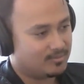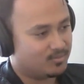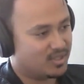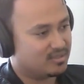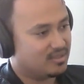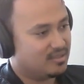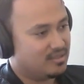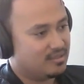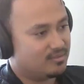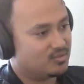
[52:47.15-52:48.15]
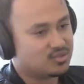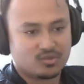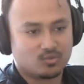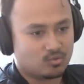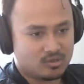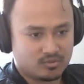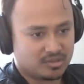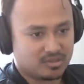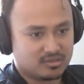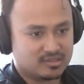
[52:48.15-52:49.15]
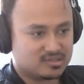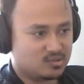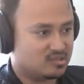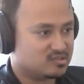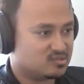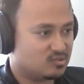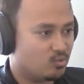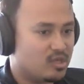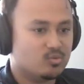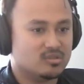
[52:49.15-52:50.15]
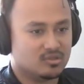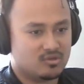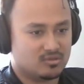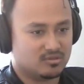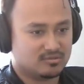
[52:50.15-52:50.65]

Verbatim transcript: But there's nothing wrong with it. It's it's the way we learn.